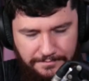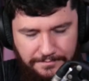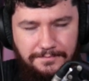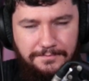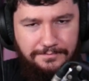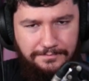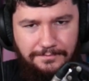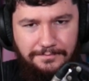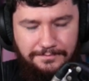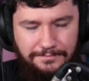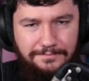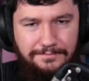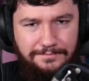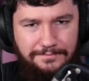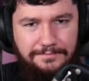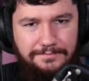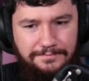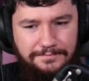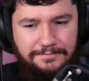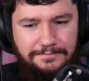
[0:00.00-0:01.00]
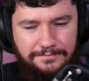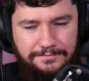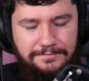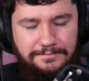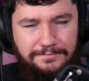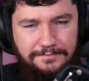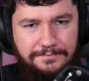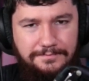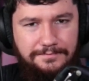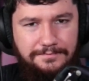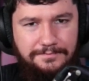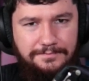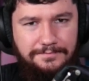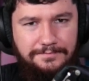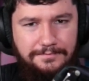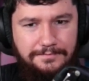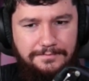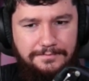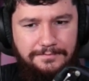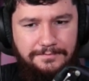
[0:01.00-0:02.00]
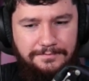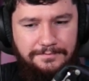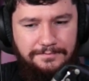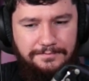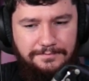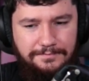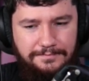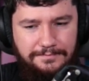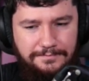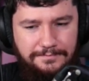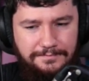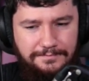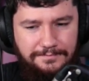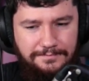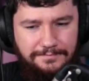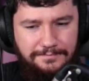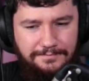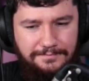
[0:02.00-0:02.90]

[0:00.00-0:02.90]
[no speech]